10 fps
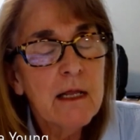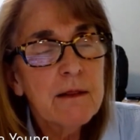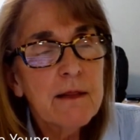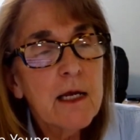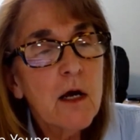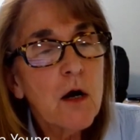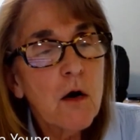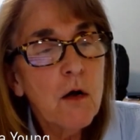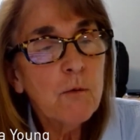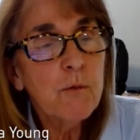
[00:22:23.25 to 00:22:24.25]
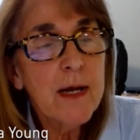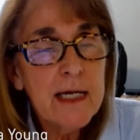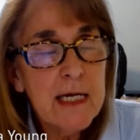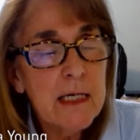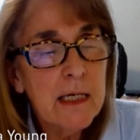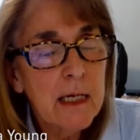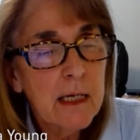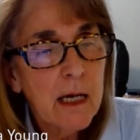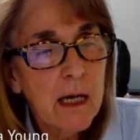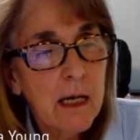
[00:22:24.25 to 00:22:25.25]
They are already
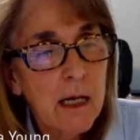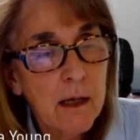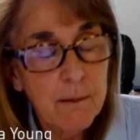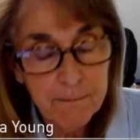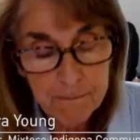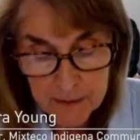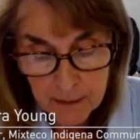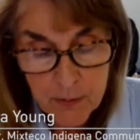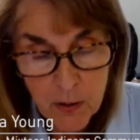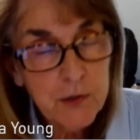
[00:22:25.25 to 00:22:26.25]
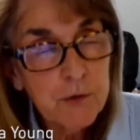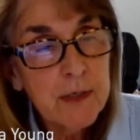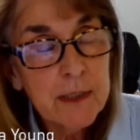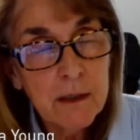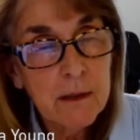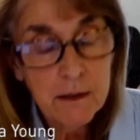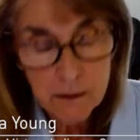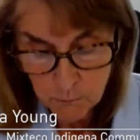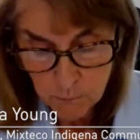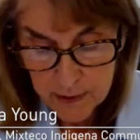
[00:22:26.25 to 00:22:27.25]
partnering
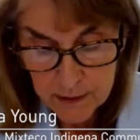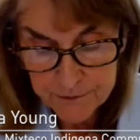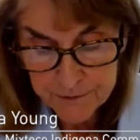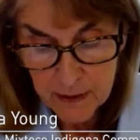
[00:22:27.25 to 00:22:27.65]
with